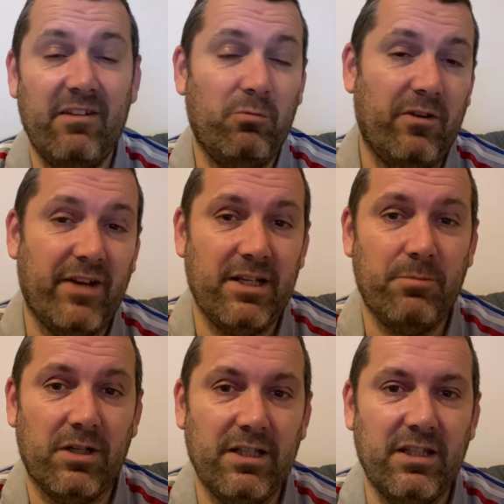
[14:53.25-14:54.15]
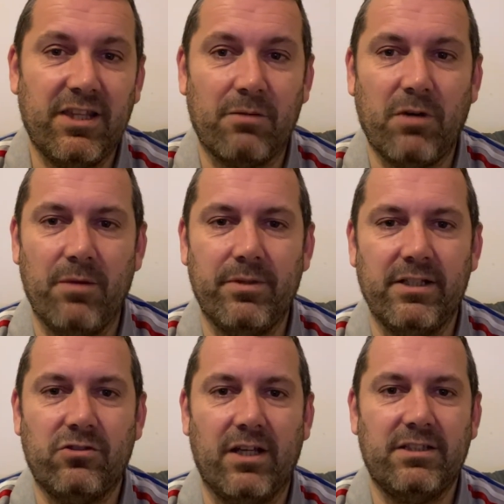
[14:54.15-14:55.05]
with anybody you think might be
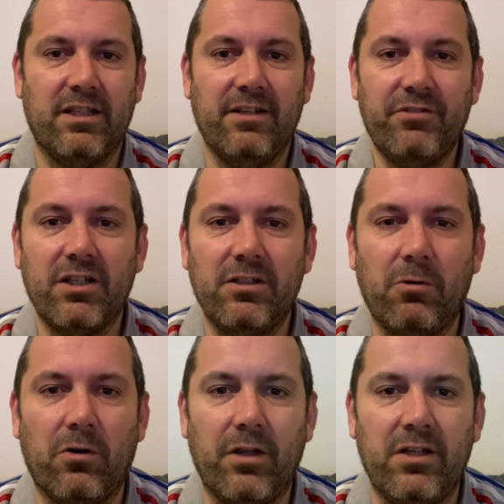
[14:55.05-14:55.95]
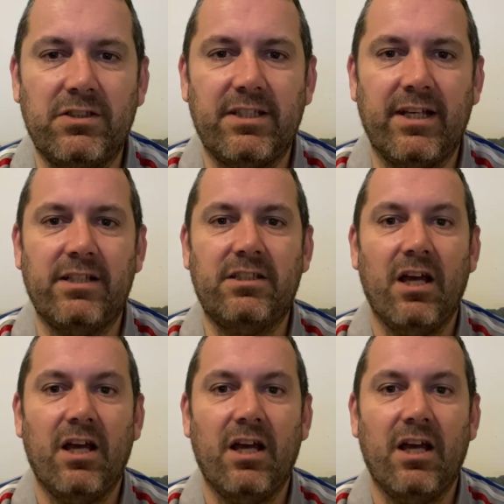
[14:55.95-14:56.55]
interested. If you can do all those things,